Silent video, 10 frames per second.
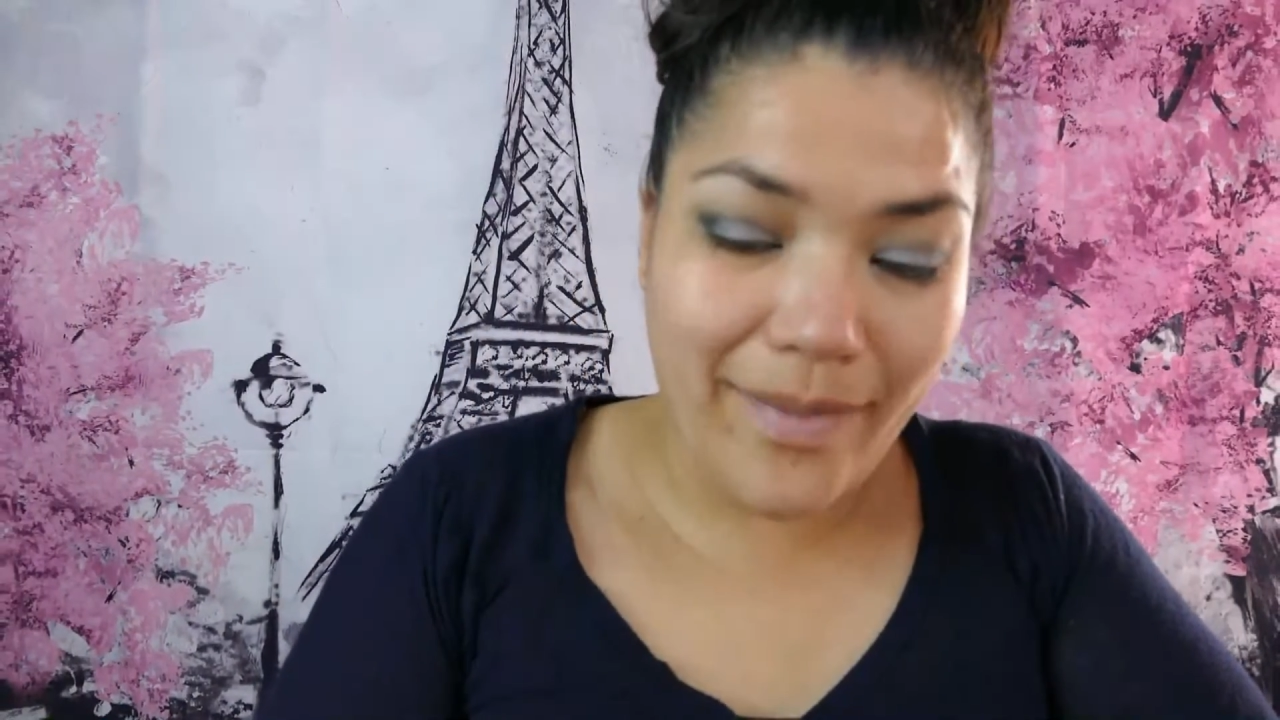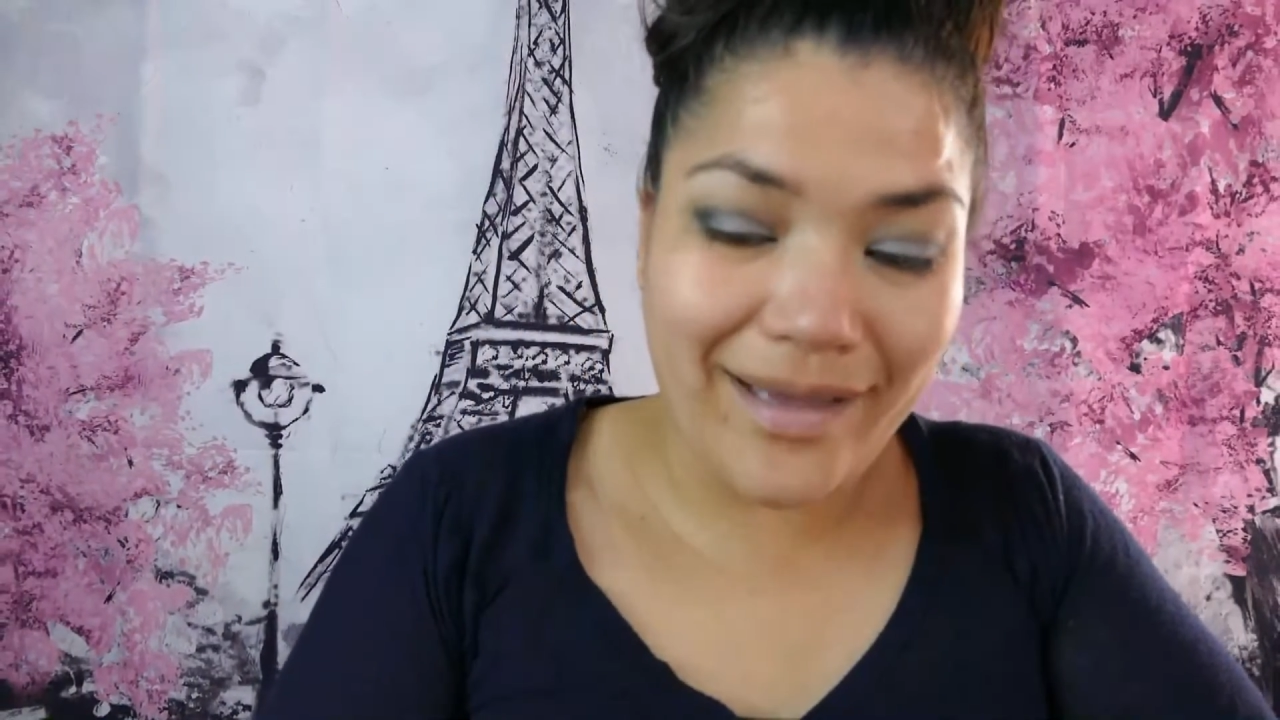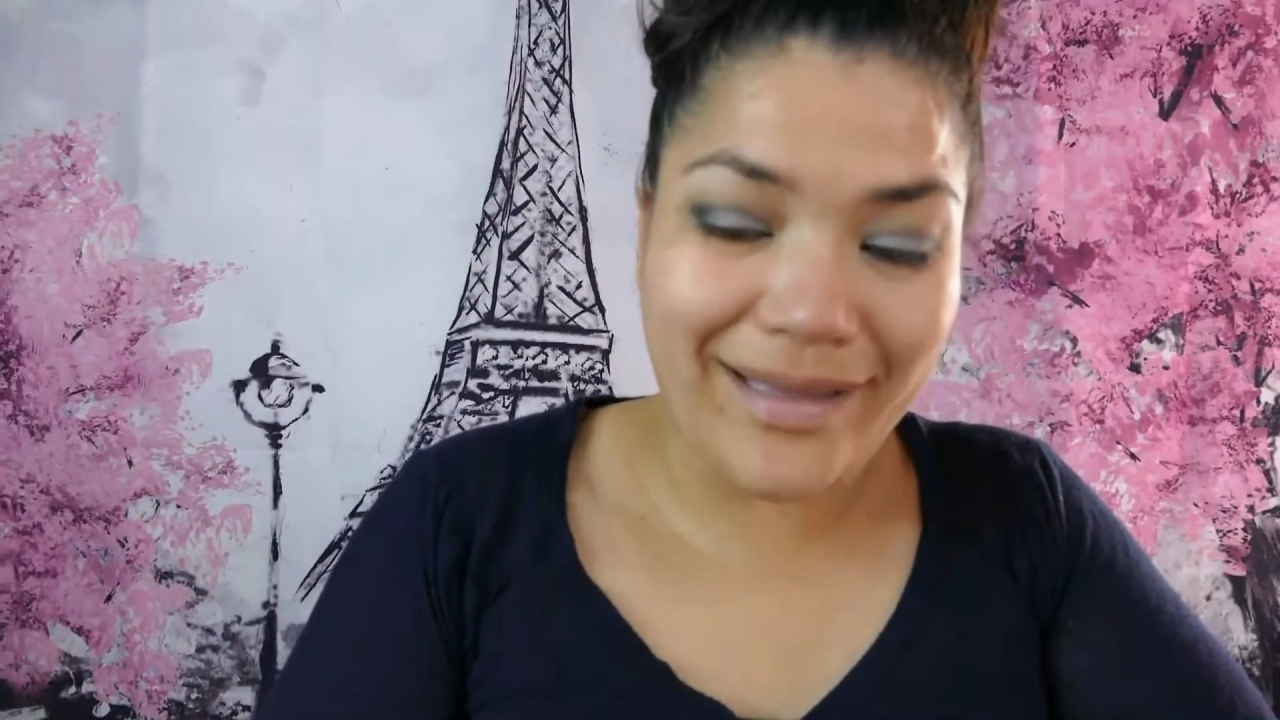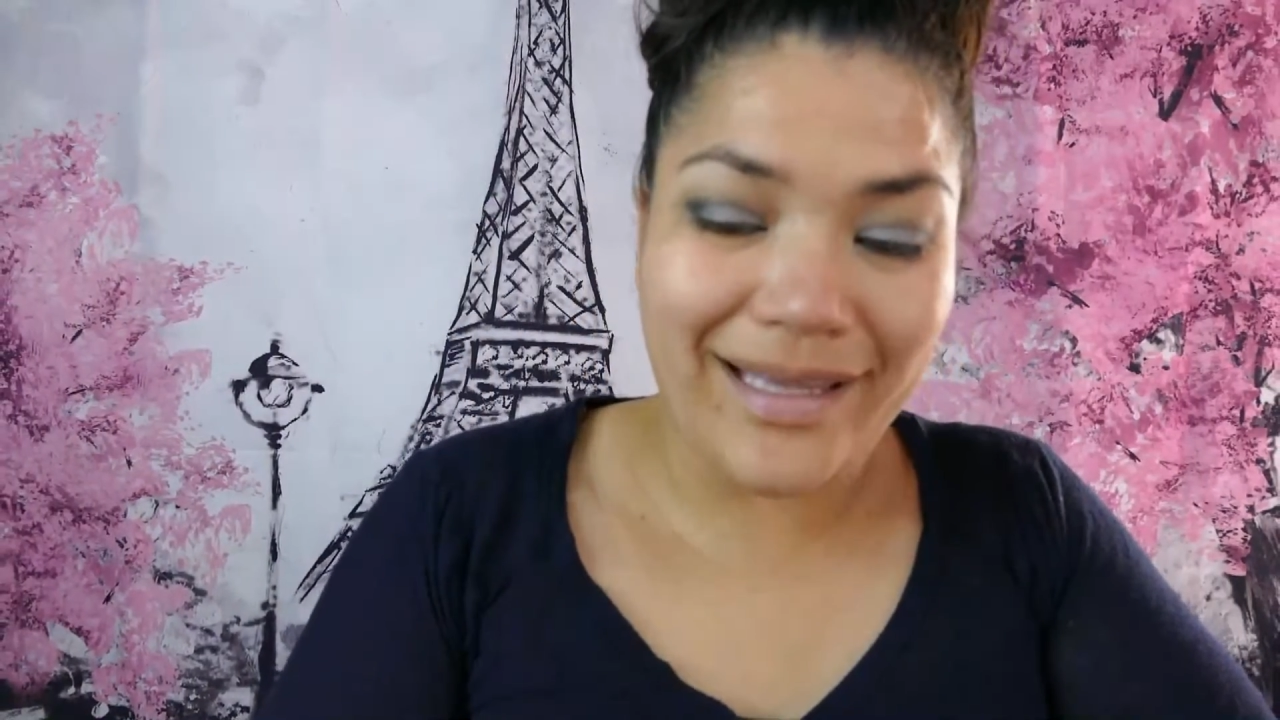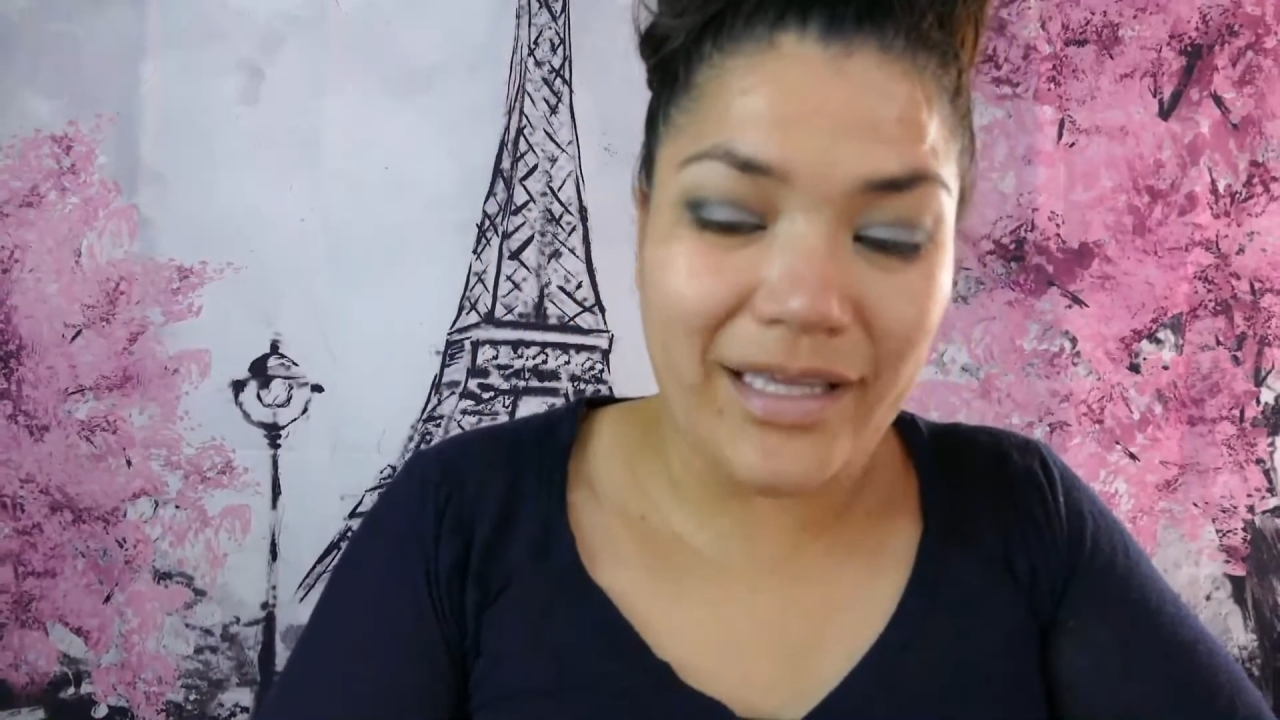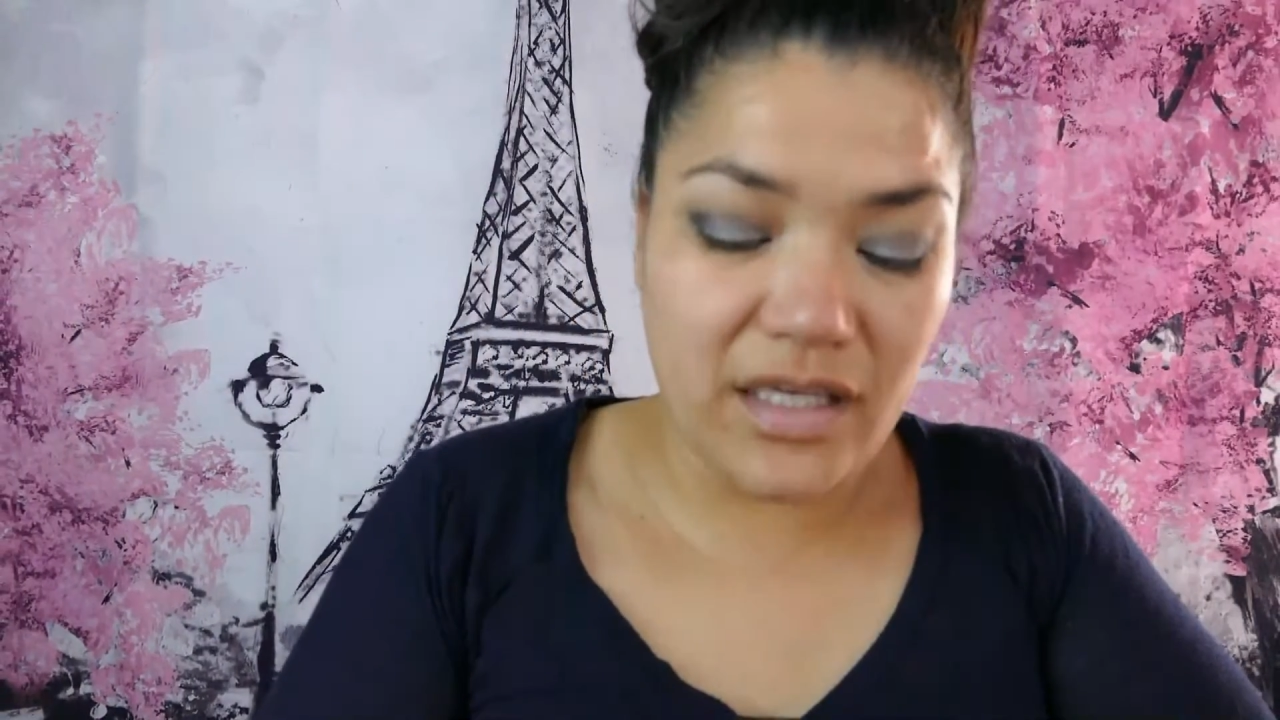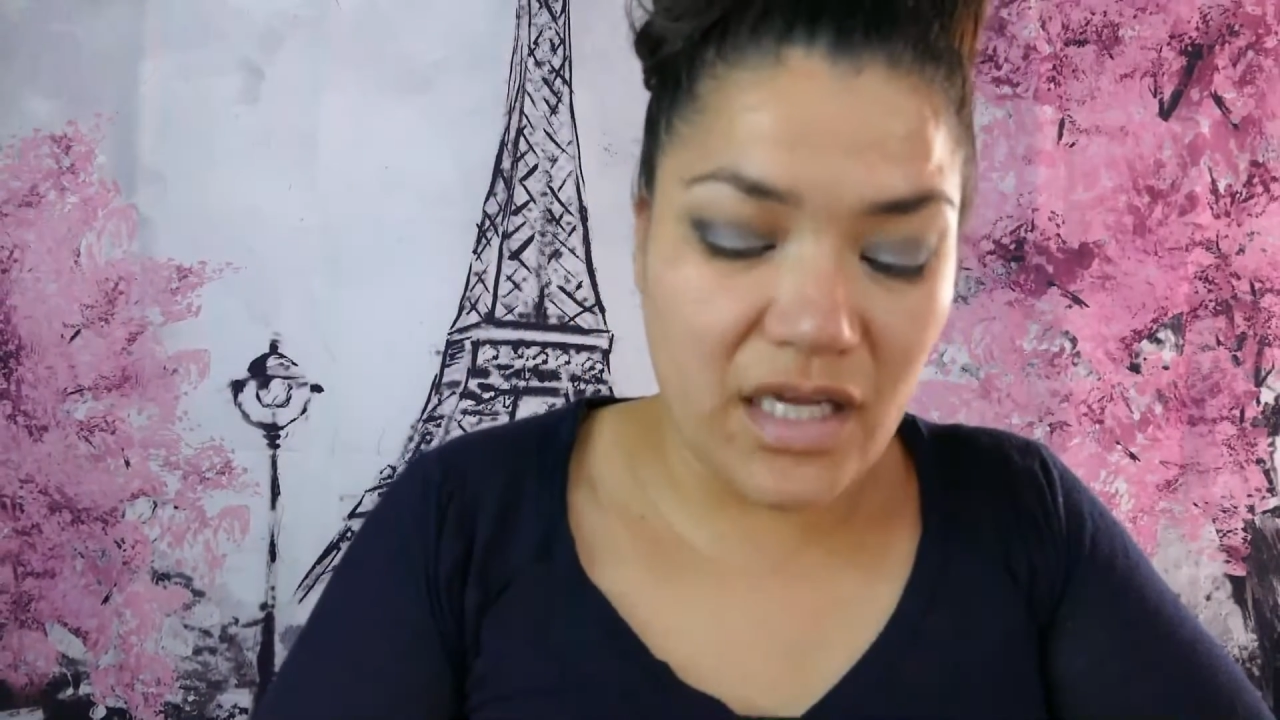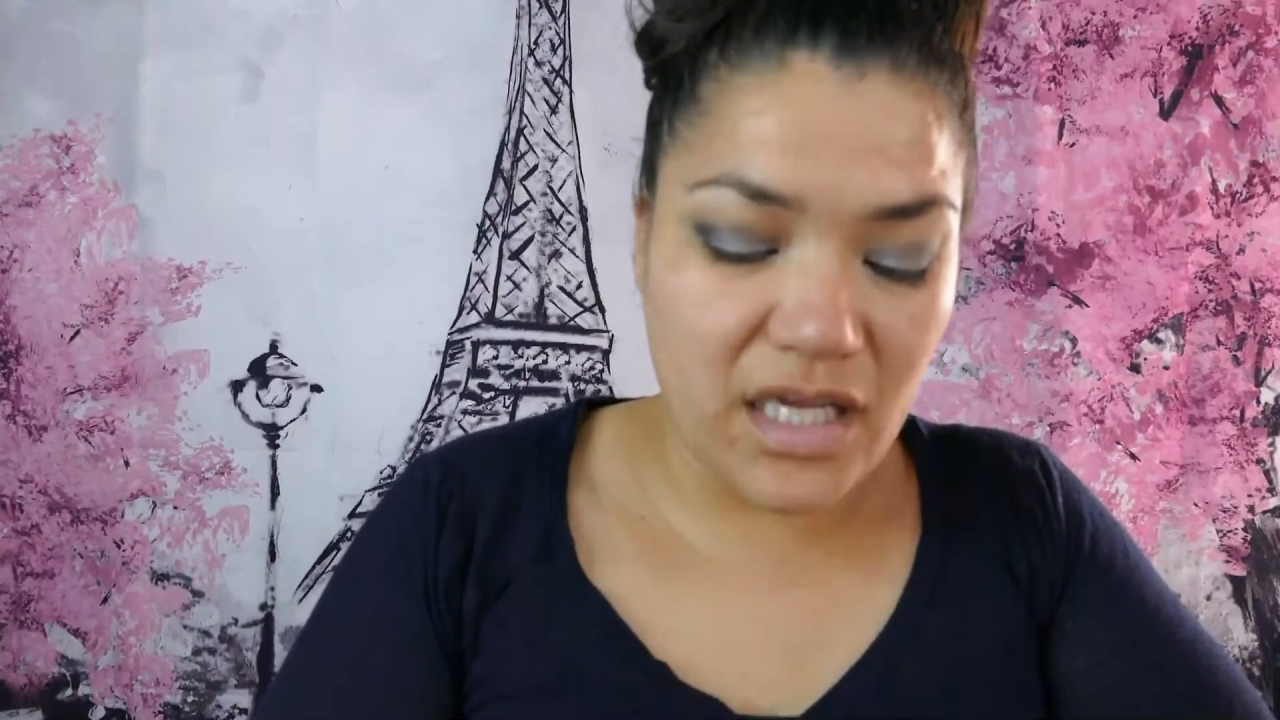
back in